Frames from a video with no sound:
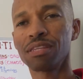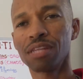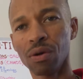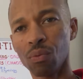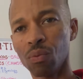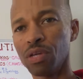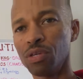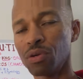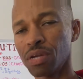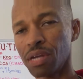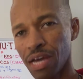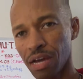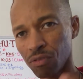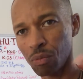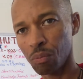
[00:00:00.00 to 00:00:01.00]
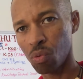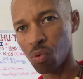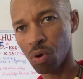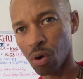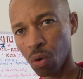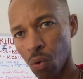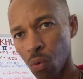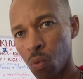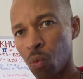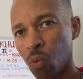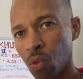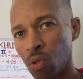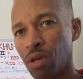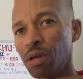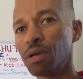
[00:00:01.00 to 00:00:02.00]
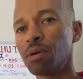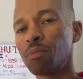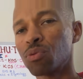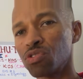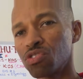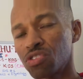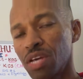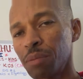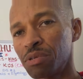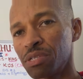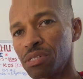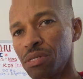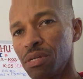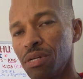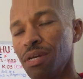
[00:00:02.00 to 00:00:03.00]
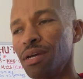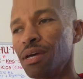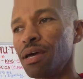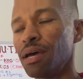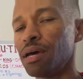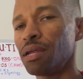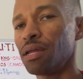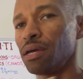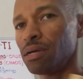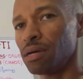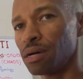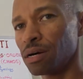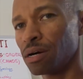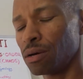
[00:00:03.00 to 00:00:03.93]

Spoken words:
That way you can have a more whole perception and a